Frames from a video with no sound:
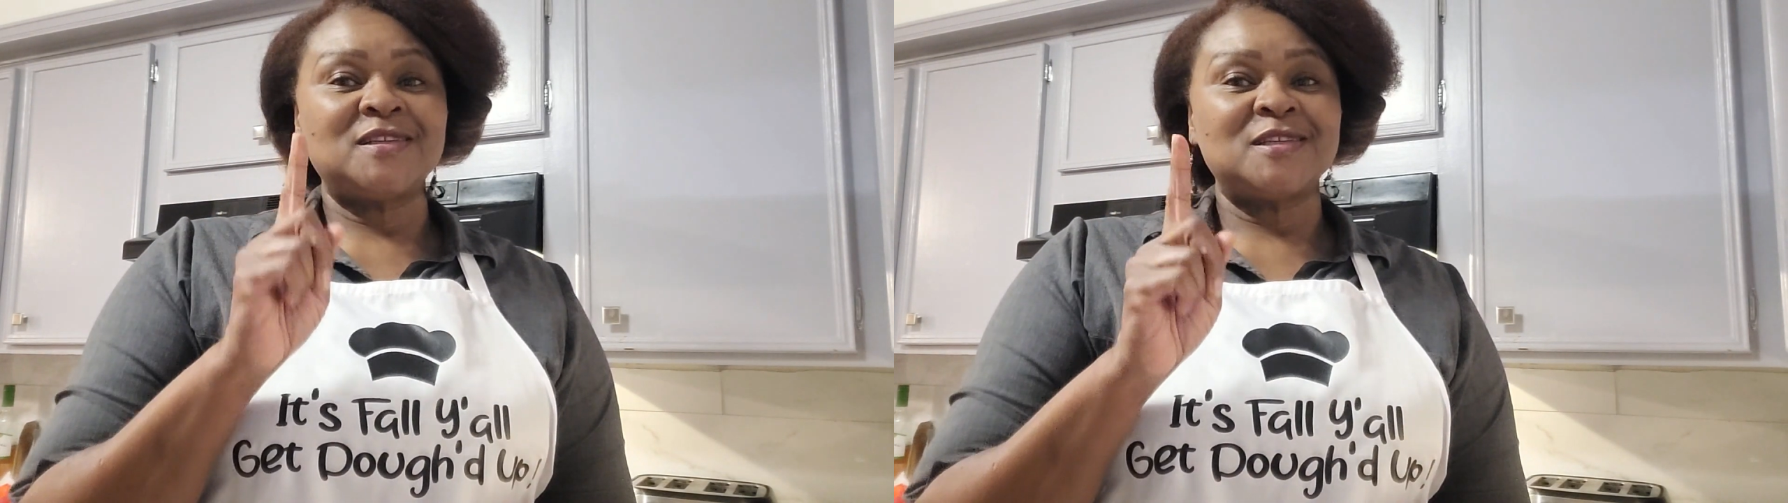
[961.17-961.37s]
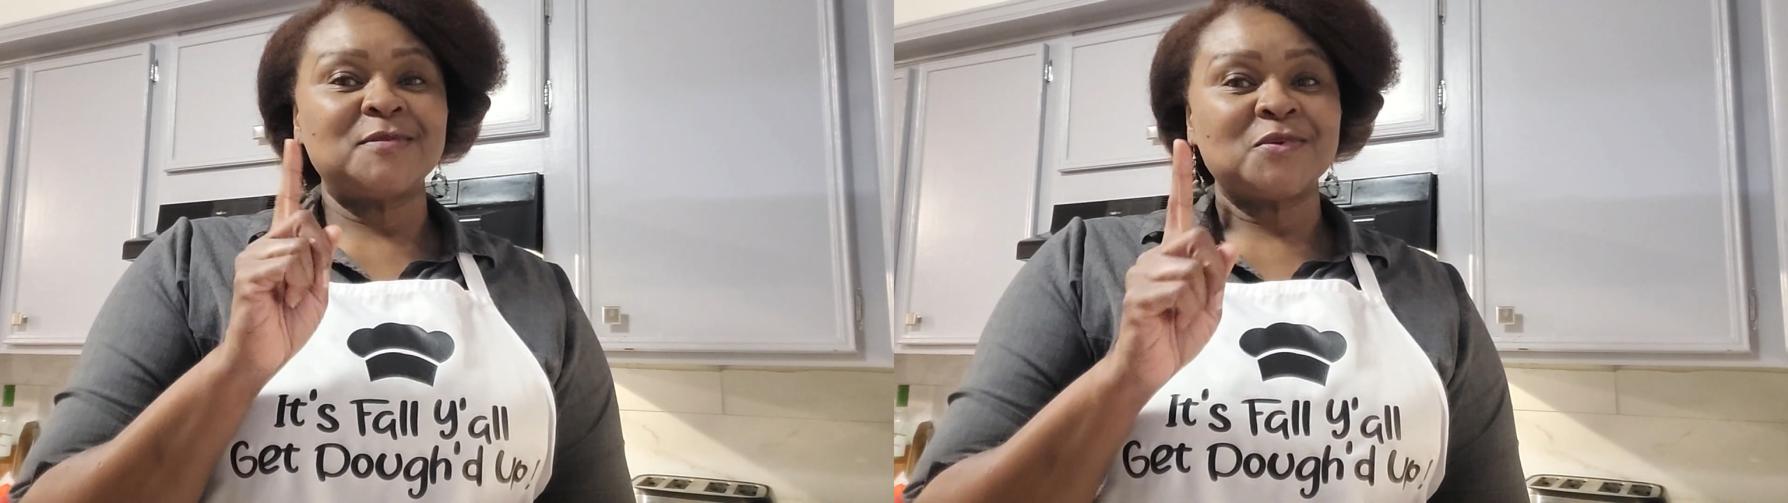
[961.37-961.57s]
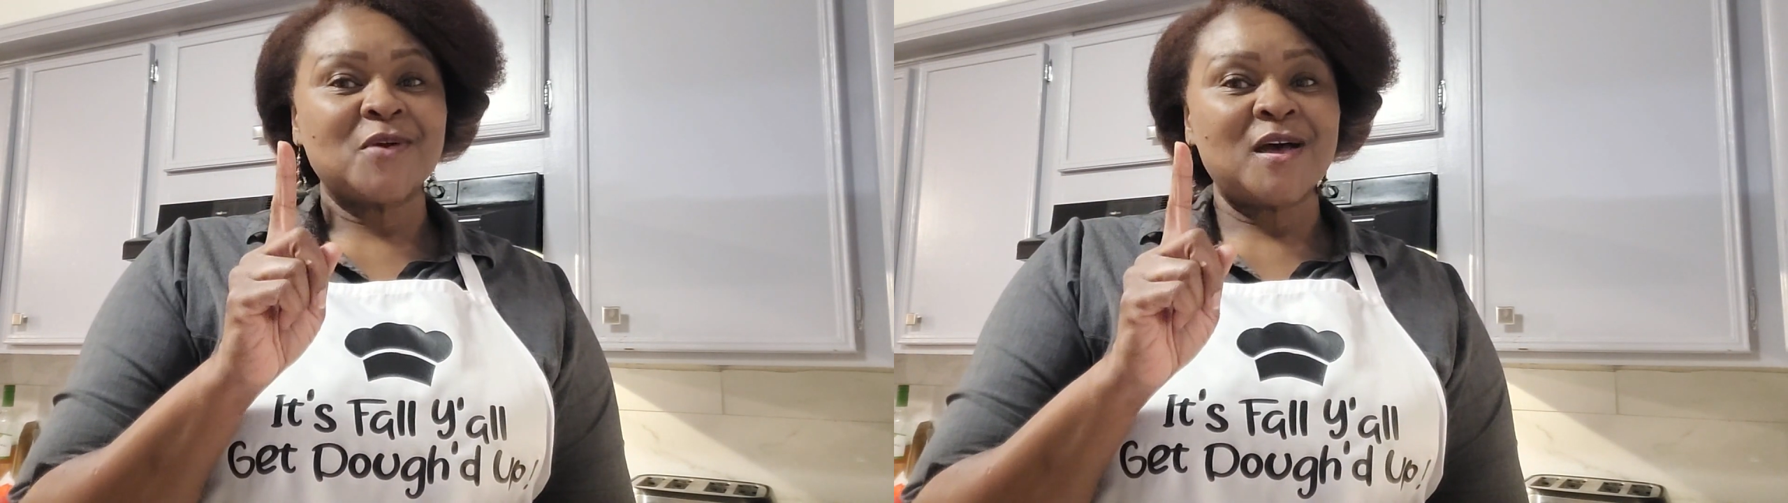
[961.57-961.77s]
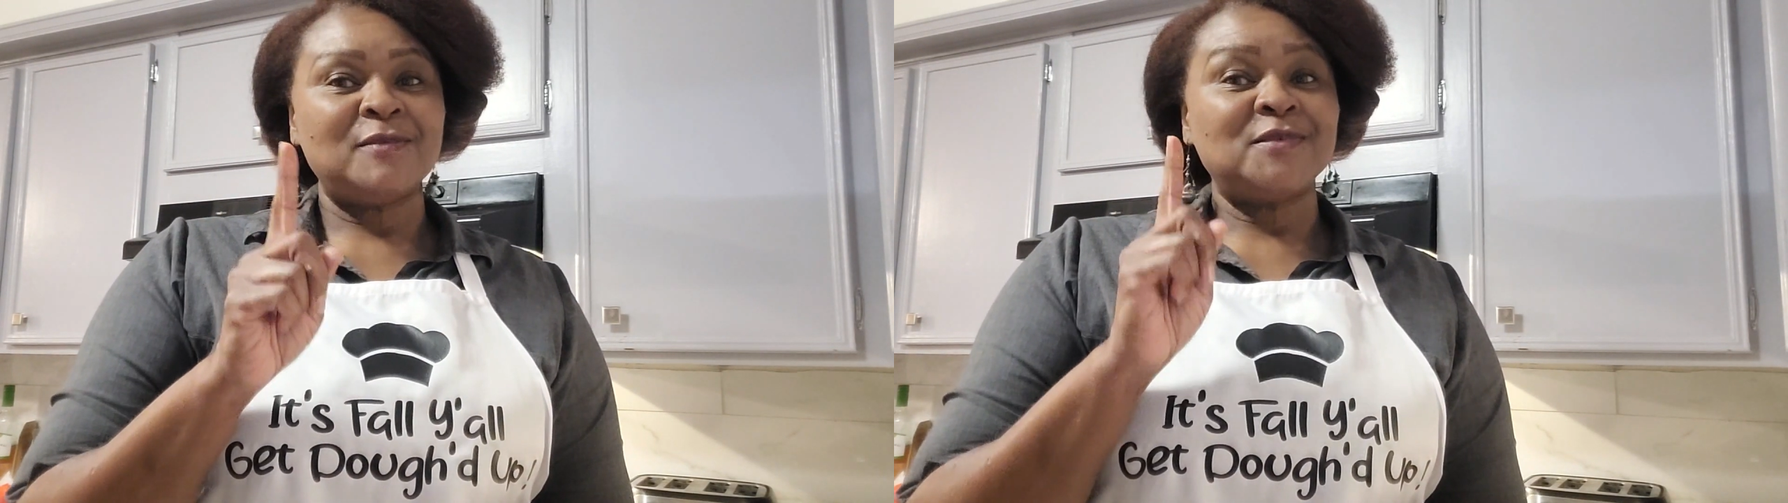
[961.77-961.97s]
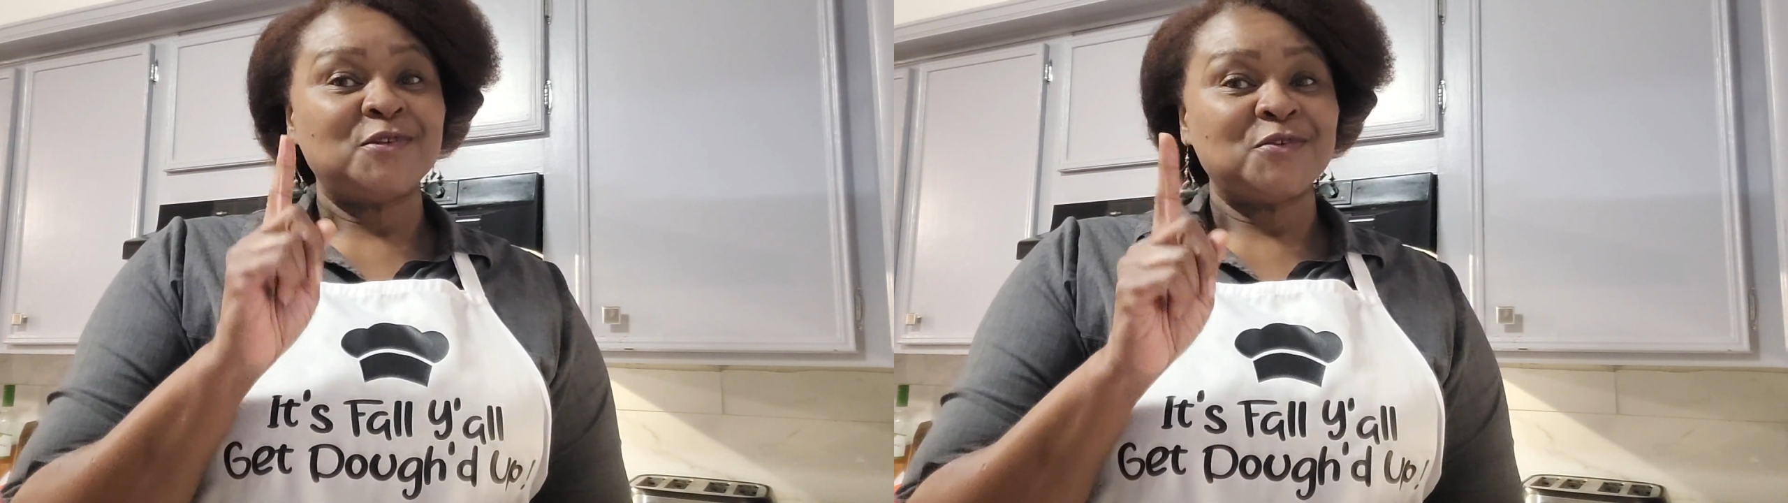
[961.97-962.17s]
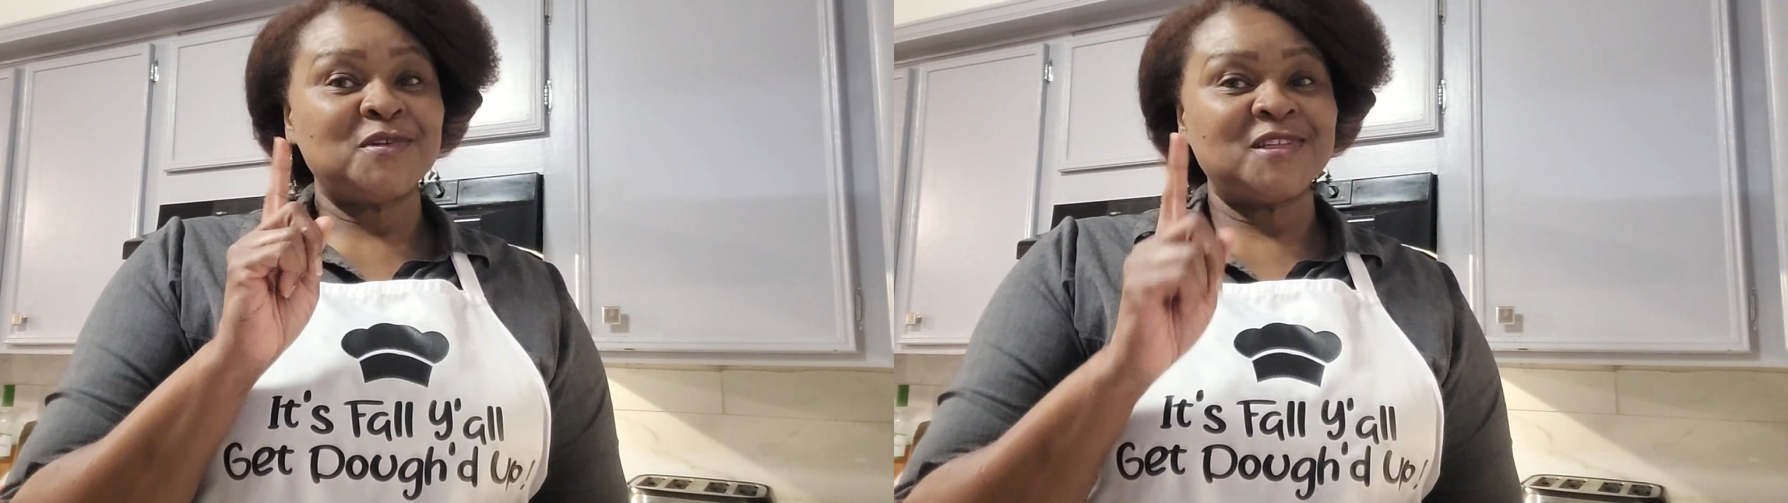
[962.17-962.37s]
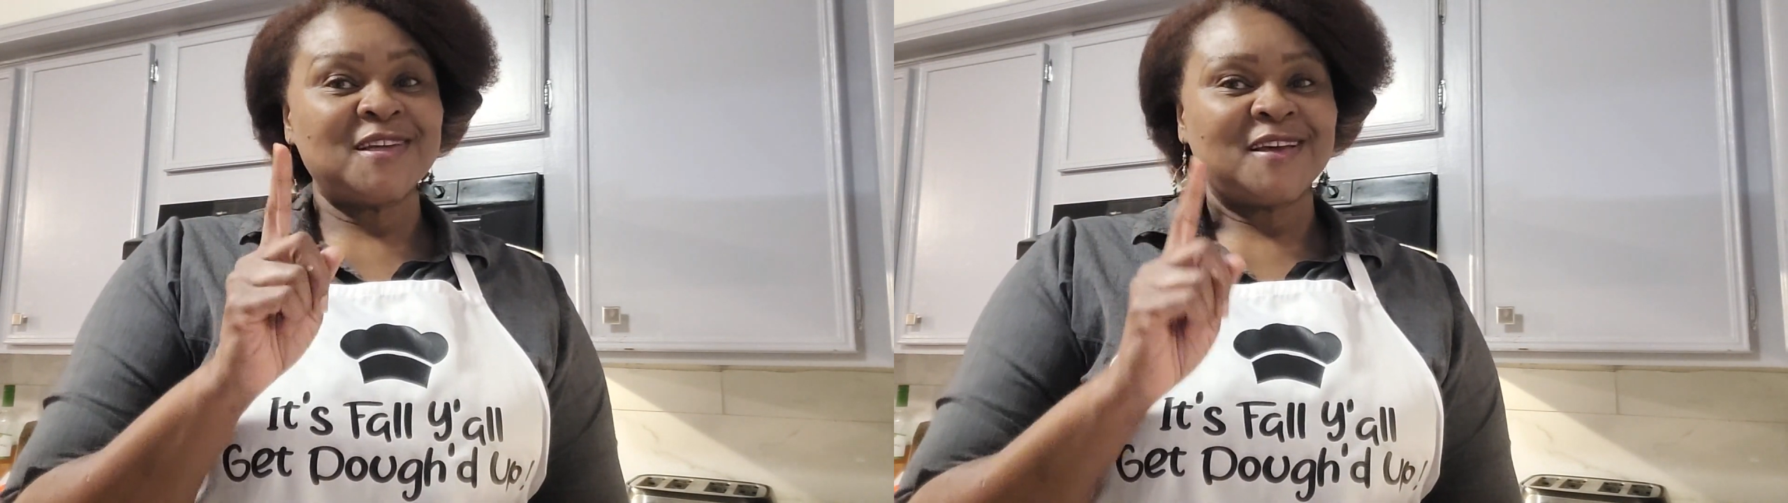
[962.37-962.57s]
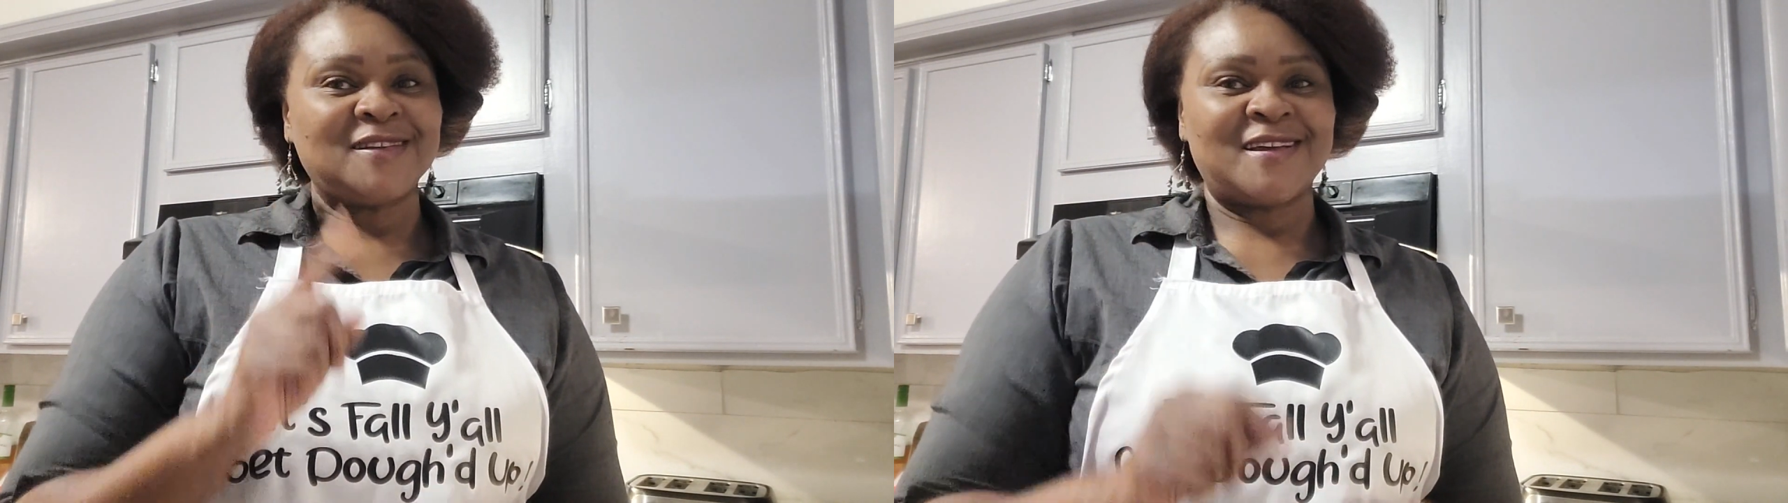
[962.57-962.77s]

subscribe to the channel,